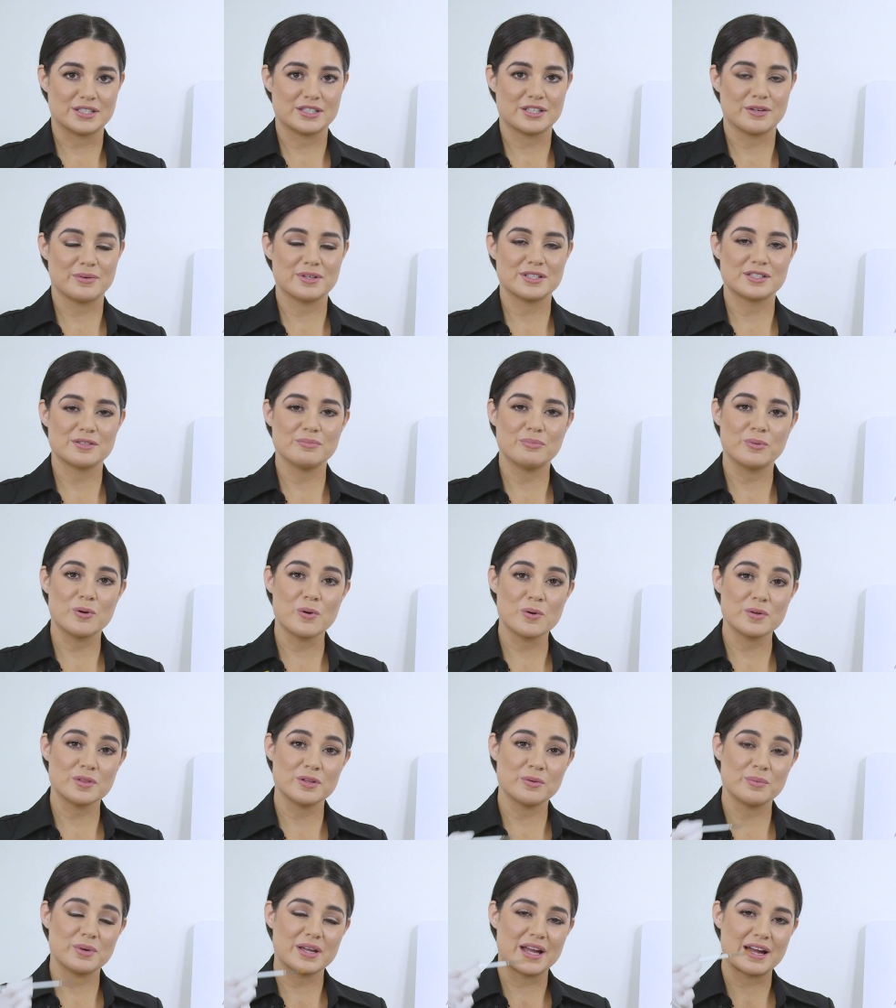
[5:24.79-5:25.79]
So it's
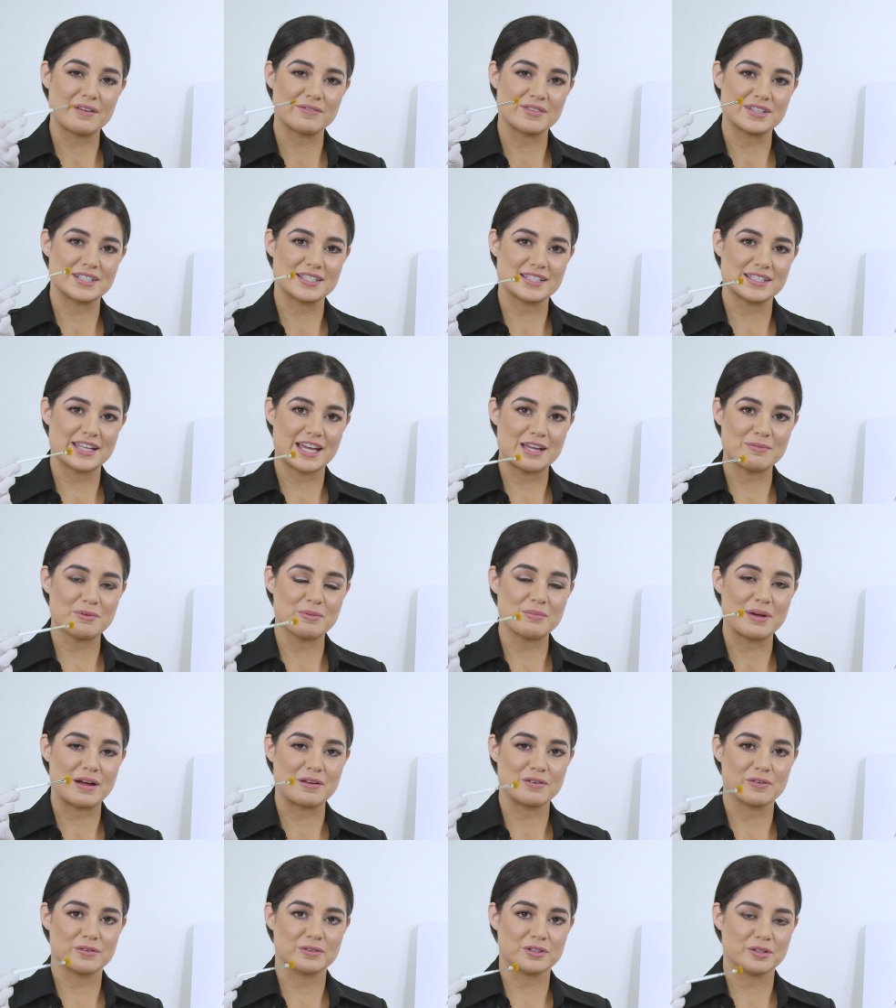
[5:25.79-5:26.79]
important that we have the same
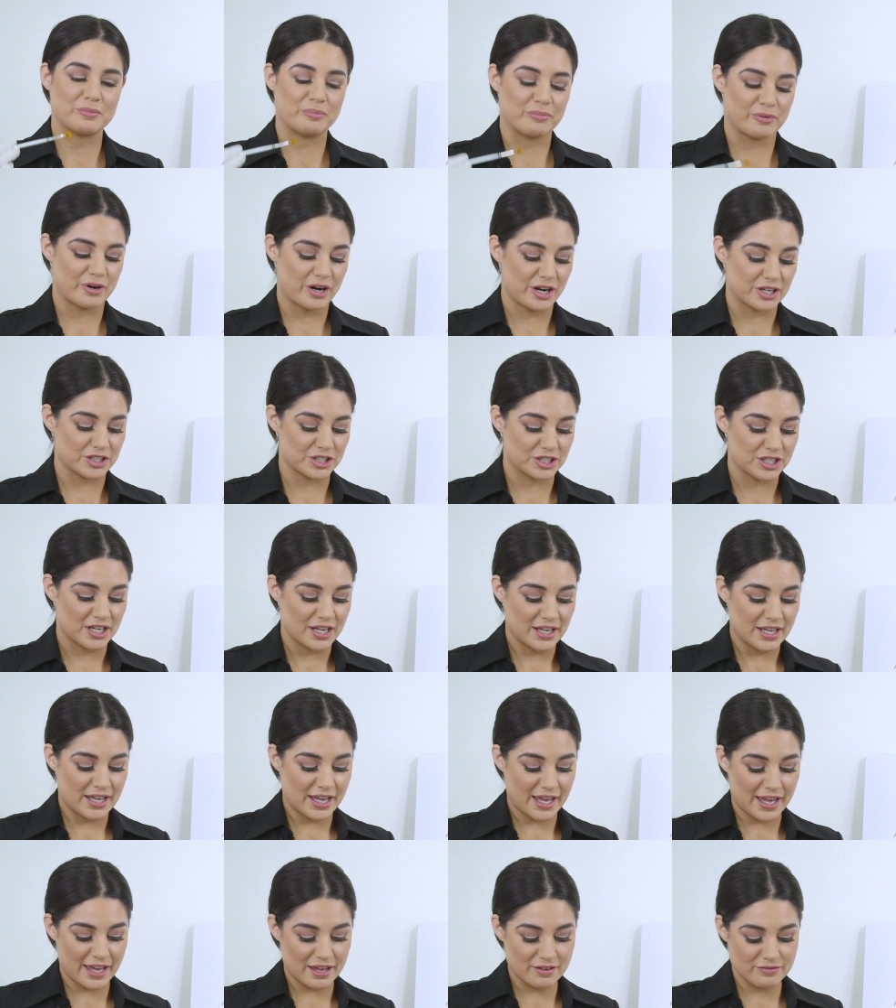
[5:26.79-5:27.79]
amount on the brush
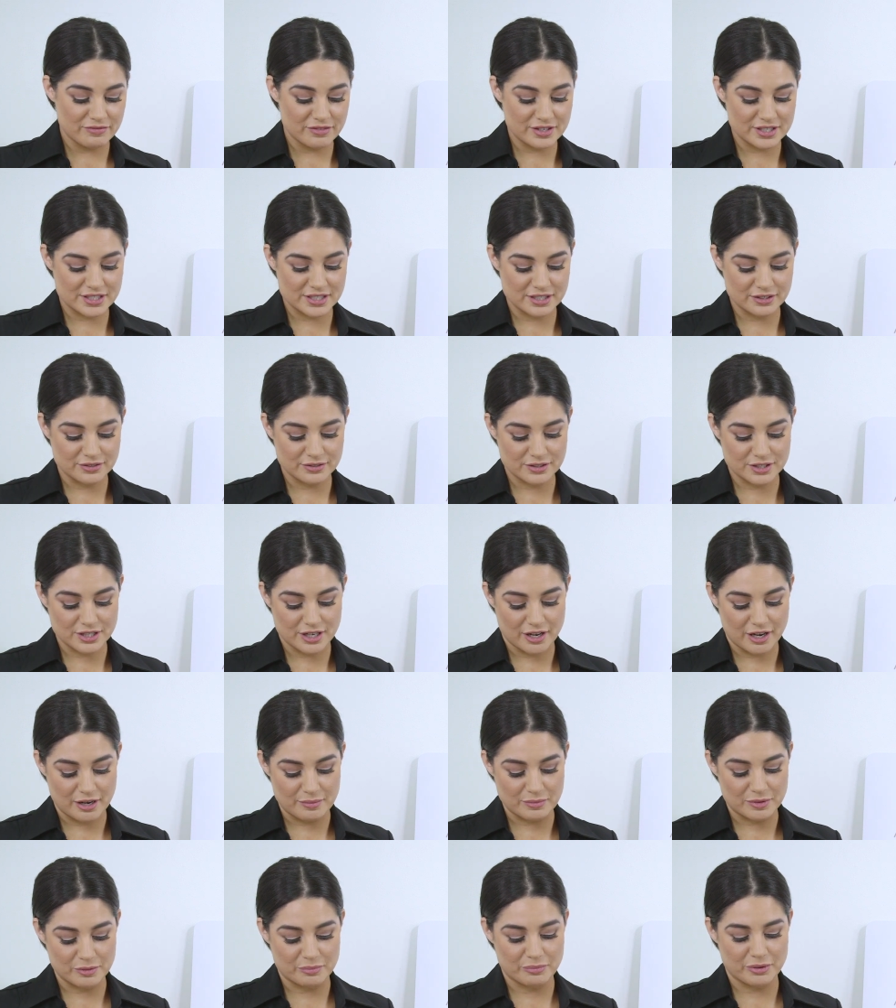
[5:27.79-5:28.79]
every single
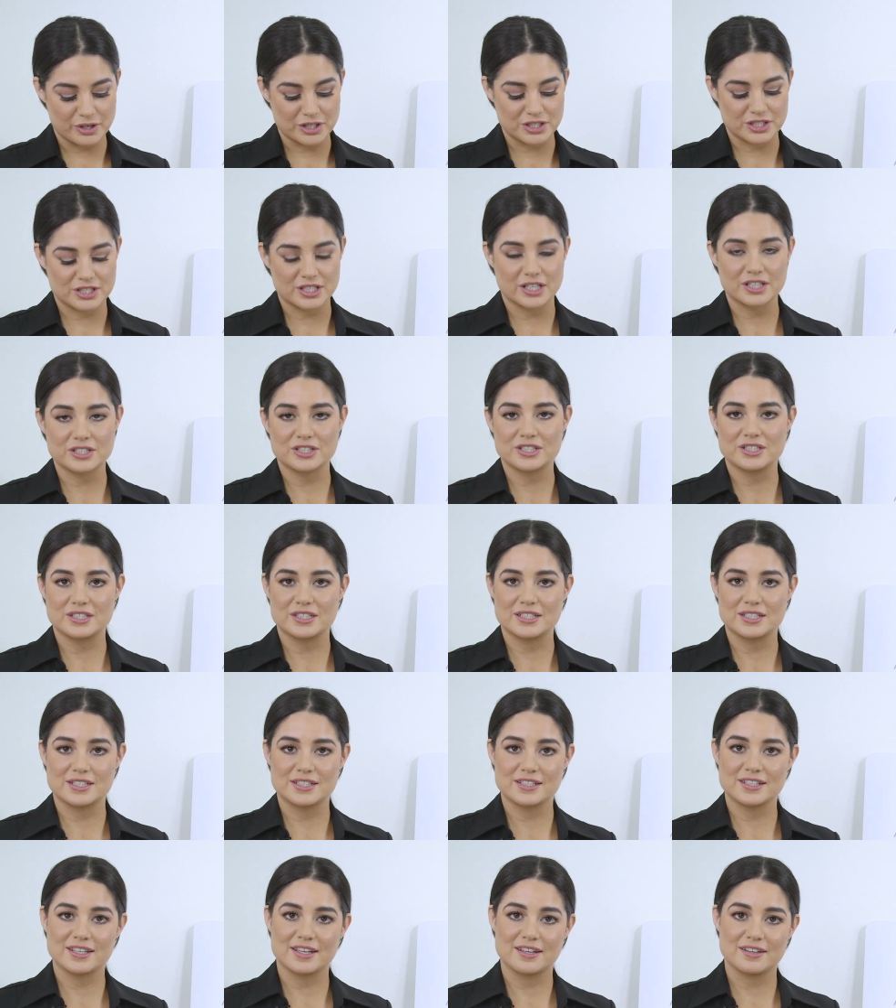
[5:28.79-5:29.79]
time the brush touches the
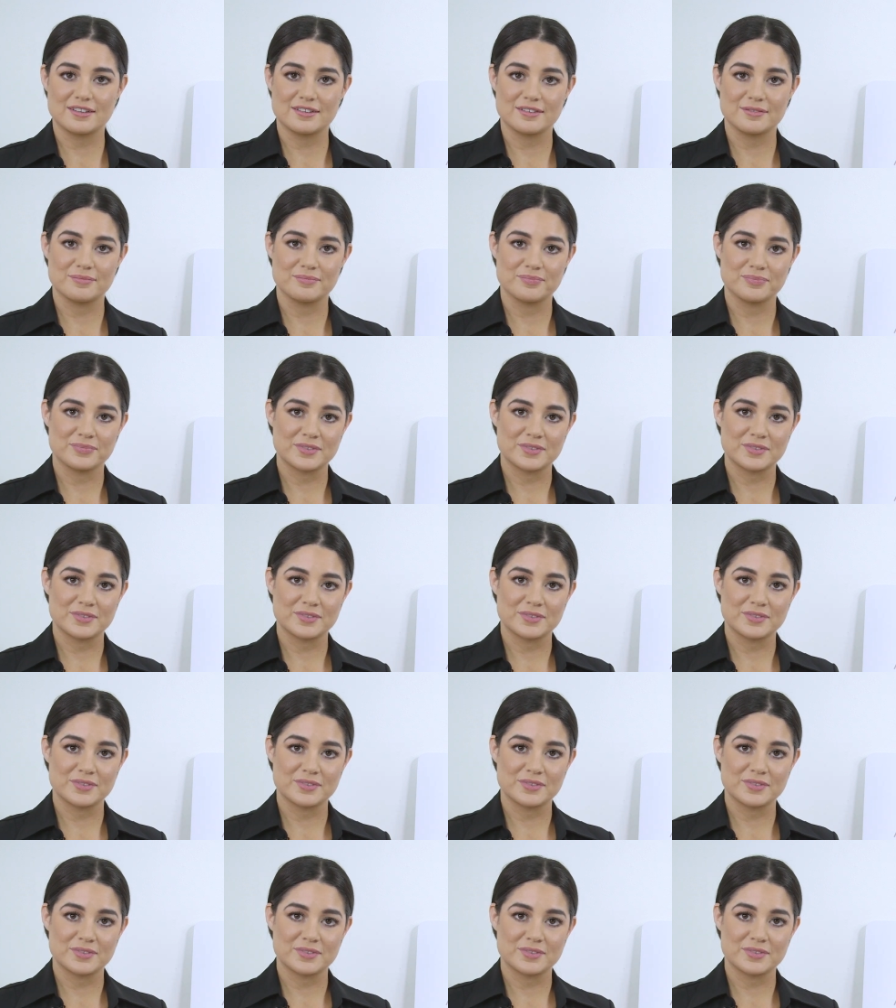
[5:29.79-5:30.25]
skin.